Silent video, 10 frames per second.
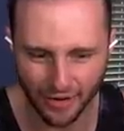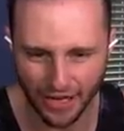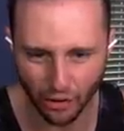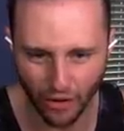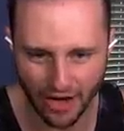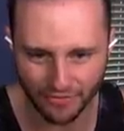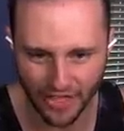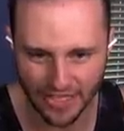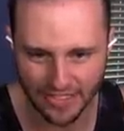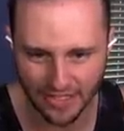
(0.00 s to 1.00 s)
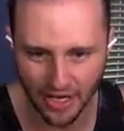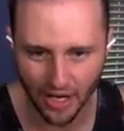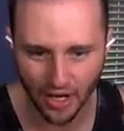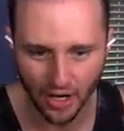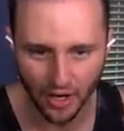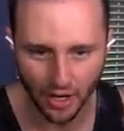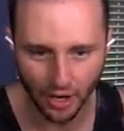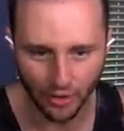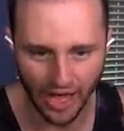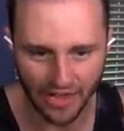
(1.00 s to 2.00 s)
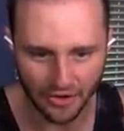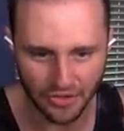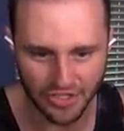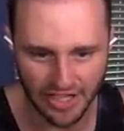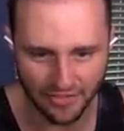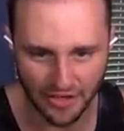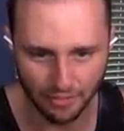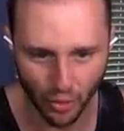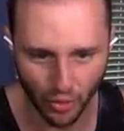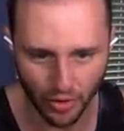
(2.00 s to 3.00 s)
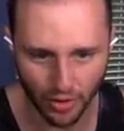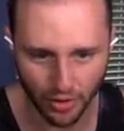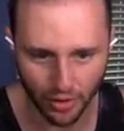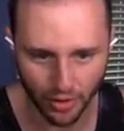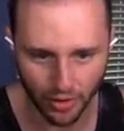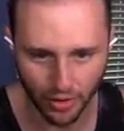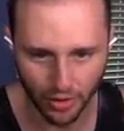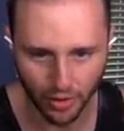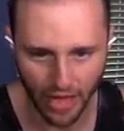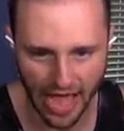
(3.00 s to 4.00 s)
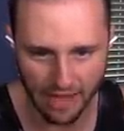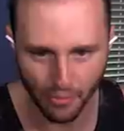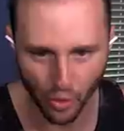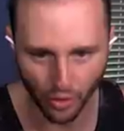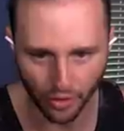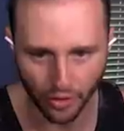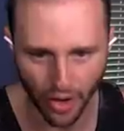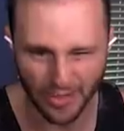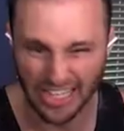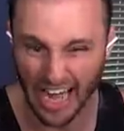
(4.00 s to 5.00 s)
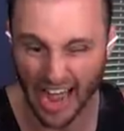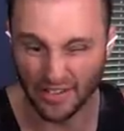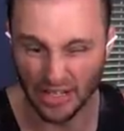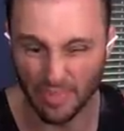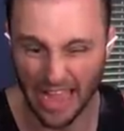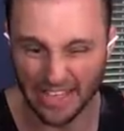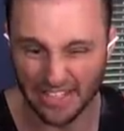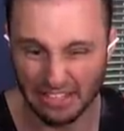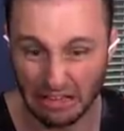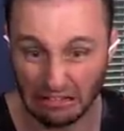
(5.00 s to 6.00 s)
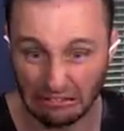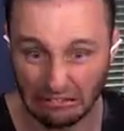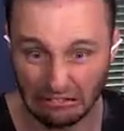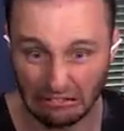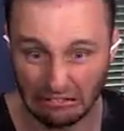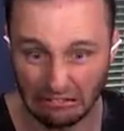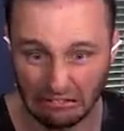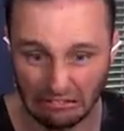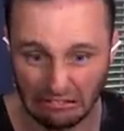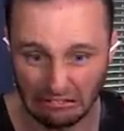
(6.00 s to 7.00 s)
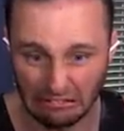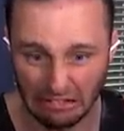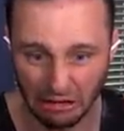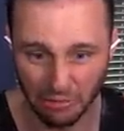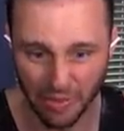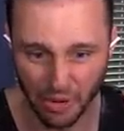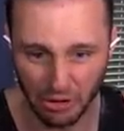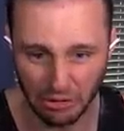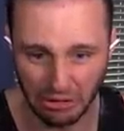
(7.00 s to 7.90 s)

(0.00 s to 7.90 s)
now I can craft this. Okay, there's seven more, eight more. How many did I have at the base? Huh, I don't remember.